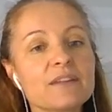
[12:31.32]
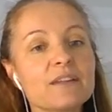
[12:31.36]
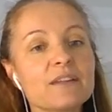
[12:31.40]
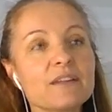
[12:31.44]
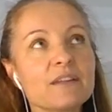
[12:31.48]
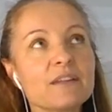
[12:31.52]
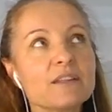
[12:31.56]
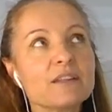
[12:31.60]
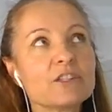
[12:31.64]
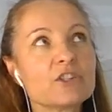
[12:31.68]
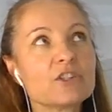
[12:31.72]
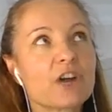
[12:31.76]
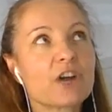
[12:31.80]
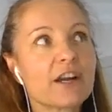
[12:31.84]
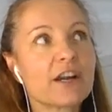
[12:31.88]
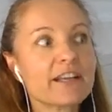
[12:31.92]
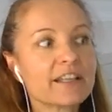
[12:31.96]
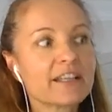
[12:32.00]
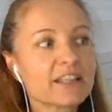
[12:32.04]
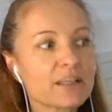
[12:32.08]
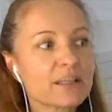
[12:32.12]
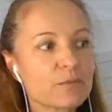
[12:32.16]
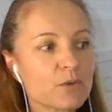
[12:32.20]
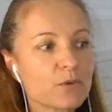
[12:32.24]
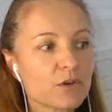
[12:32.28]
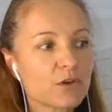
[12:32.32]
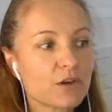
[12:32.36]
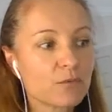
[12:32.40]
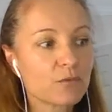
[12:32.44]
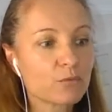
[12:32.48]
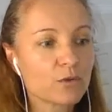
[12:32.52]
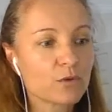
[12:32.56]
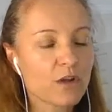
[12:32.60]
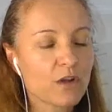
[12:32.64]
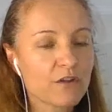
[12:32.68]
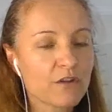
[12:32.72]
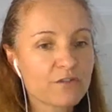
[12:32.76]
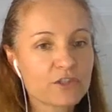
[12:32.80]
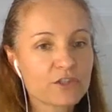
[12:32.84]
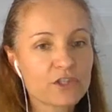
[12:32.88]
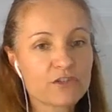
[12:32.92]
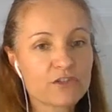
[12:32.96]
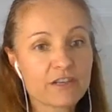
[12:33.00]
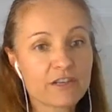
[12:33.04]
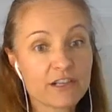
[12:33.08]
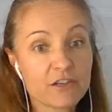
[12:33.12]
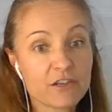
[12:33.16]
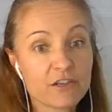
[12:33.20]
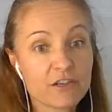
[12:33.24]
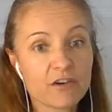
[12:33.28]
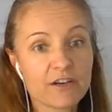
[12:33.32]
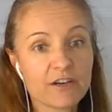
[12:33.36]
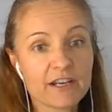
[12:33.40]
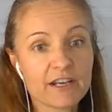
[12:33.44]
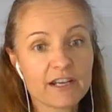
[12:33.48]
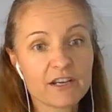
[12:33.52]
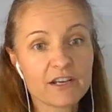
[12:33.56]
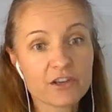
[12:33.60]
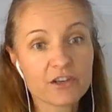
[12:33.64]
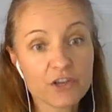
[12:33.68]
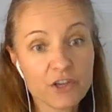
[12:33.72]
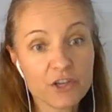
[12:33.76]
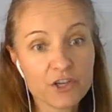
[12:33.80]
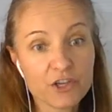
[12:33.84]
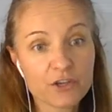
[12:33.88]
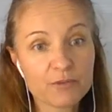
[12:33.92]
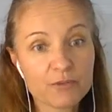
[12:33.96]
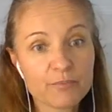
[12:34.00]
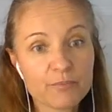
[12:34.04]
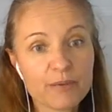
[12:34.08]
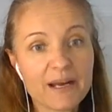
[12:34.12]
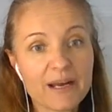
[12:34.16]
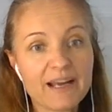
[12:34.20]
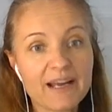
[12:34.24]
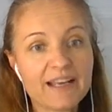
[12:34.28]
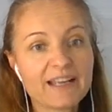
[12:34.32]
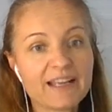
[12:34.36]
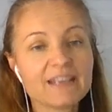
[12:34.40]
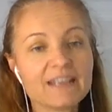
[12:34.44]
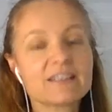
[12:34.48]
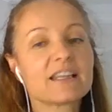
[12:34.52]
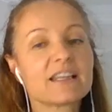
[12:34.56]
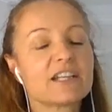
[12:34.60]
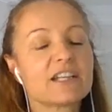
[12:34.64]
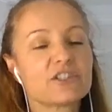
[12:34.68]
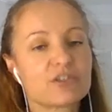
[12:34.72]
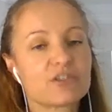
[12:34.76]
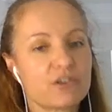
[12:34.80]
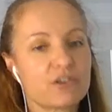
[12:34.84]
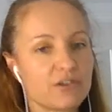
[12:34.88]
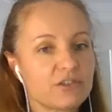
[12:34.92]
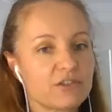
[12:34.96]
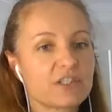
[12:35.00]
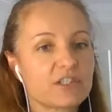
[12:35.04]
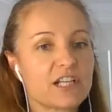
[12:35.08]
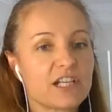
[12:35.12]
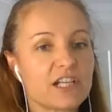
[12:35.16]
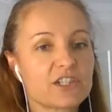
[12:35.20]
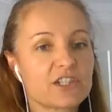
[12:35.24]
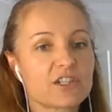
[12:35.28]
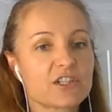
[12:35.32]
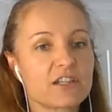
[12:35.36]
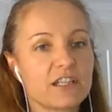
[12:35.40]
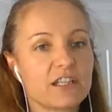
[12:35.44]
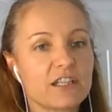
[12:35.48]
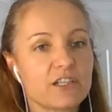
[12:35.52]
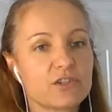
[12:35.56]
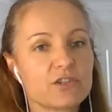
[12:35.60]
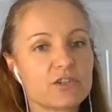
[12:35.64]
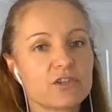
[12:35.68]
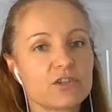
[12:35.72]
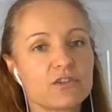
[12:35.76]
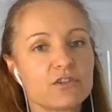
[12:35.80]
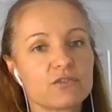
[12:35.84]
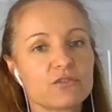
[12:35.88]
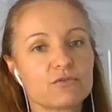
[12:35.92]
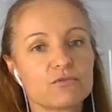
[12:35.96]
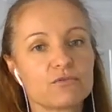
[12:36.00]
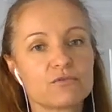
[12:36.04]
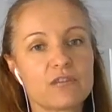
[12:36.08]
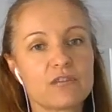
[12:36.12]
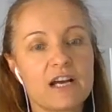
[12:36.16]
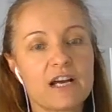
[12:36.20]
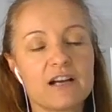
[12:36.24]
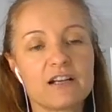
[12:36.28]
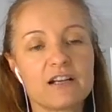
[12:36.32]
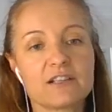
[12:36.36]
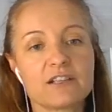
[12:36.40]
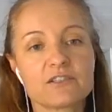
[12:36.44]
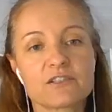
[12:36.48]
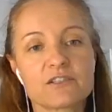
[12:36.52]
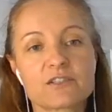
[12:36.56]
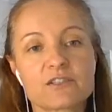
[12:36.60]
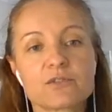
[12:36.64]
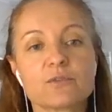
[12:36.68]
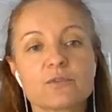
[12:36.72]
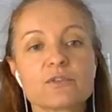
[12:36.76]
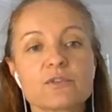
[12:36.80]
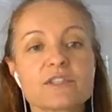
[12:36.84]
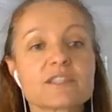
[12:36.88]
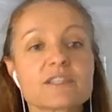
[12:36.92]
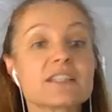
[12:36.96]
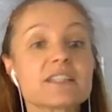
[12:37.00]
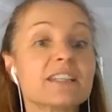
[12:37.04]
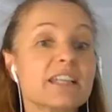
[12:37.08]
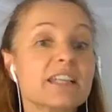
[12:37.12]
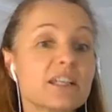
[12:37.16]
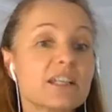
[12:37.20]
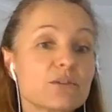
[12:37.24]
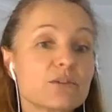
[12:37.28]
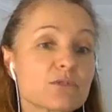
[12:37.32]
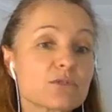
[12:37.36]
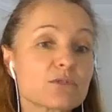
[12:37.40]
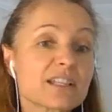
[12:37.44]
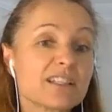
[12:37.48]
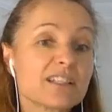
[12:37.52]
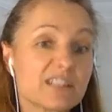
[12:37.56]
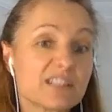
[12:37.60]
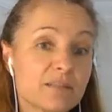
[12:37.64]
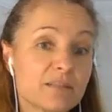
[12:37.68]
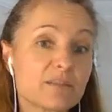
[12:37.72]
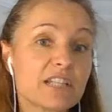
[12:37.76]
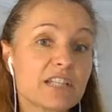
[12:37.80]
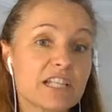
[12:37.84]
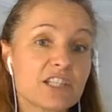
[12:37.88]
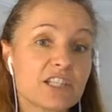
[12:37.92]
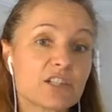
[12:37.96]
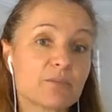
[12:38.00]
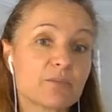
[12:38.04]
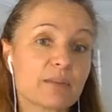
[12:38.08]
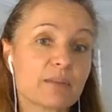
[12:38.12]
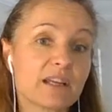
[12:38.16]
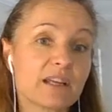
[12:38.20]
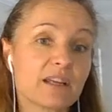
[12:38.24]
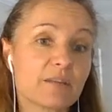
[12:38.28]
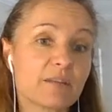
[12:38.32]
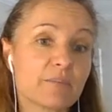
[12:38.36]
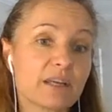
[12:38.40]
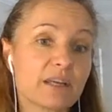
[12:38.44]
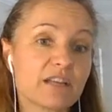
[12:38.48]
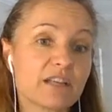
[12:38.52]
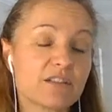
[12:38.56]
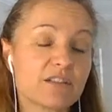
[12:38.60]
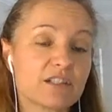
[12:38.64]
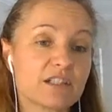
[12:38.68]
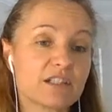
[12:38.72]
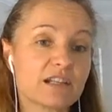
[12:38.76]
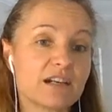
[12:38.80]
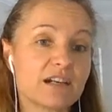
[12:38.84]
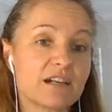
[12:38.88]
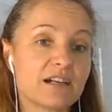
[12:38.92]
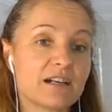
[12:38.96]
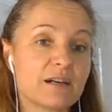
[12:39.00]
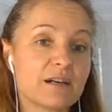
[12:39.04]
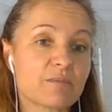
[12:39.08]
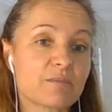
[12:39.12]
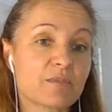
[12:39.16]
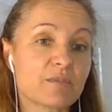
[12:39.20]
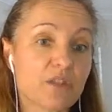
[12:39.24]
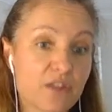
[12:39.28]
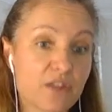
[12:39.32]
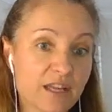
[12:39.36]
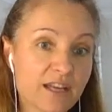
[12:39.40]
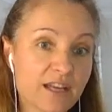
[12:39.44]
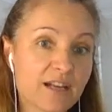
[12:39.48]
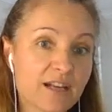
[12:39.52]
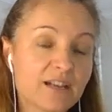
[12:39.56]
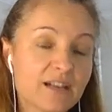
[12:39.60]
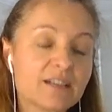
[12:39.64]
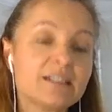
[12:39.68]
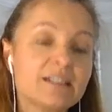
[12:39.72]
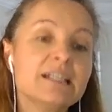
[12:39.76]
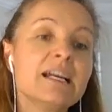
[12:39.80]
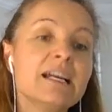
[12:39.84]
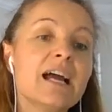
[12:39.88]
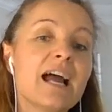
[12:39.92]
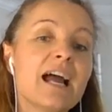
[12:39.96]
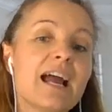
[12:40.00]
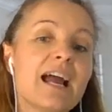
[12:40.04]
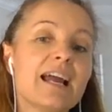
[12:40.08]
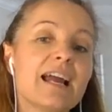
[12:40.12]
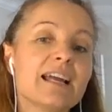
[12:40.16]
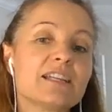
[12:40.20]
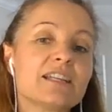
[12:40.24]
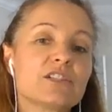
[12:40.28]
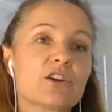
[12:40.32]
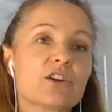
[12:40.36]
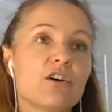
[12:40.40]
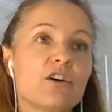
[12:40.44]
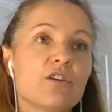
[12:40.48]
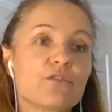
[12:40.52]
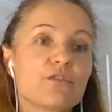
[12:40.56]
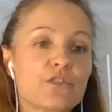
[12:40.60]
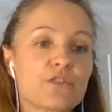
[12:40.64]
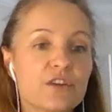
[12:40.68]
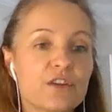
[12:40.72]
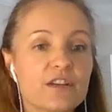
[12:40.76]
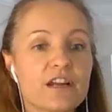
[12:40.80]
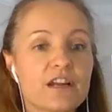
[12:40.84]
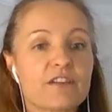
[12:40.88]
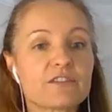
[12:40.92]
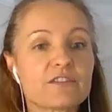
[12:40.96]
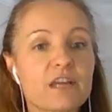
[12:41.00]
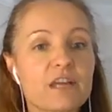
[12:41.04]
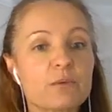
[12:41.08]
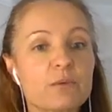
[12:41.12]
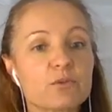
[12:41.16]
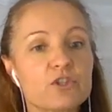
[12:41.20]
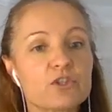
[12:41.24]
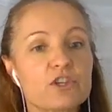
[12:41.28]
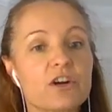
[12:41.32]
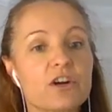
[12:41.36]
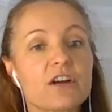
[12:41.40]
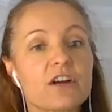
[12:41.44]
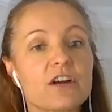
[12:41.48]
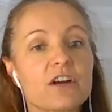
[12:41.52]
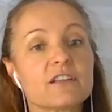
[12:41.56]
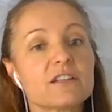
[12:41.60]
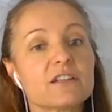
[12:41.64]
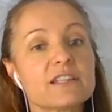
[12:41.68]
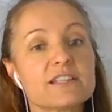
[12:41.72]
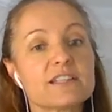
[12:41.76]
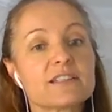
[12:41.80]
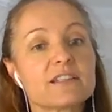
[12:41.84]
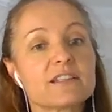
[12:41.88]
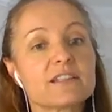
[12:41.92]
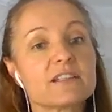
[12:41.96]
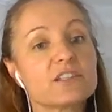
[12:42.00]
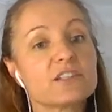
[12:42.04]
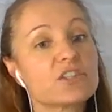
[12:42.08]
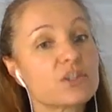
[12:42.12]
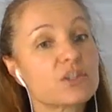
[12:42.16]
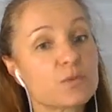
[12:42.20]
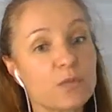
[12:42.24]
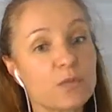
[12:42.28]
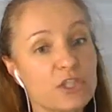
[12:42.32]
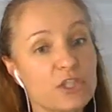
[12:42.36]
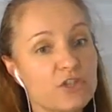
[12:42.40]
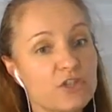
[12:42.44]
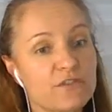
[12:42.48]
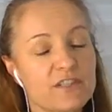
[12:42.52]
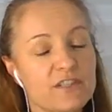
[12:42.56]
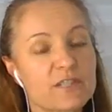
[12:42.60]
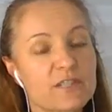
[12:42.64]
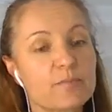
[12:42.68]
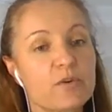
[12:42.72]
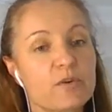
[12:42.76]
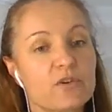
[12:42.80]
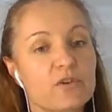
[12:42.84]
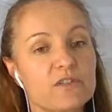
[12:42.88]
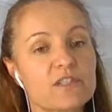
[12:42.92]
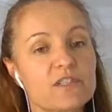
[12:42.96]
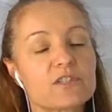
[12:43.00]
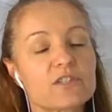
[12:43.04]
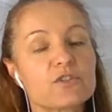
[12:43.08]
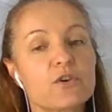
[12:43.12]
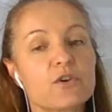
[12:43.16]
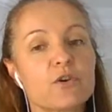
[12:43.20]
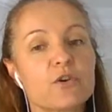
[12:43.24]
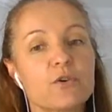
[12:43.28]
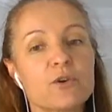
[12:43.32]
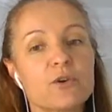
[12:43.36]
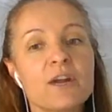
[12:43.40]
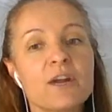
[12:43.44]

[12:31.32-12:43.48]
Dry needling will often treat chronic and acute pain. They don't touch the internal disorders. The needles can tend to be a bit thicker, and often enough they will try and elicit a twitch response. So